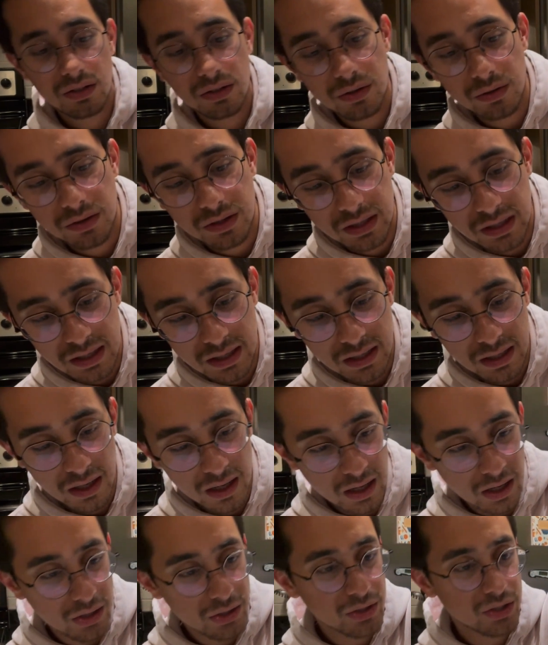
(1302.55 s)
to the
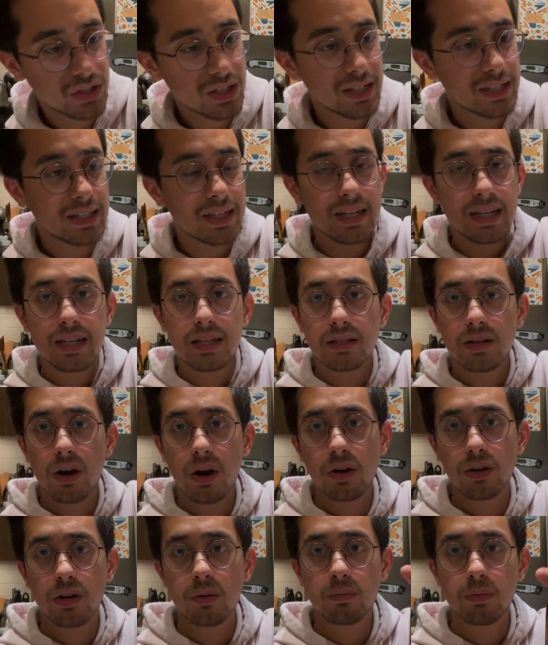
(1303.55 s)
GT's
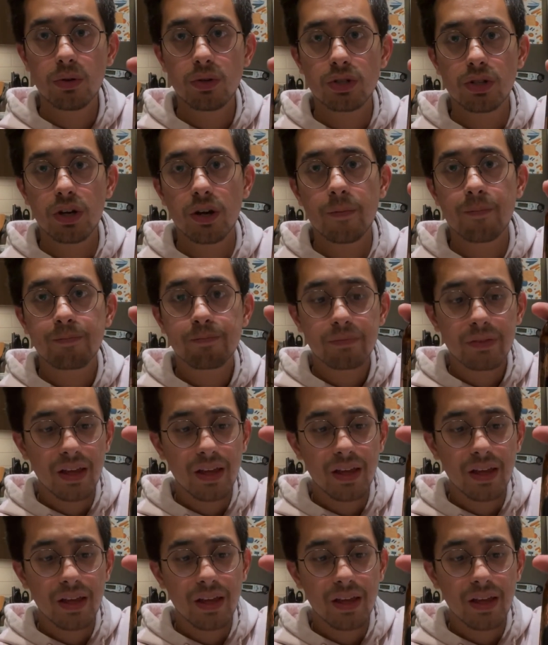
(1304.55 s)
hard kombucha,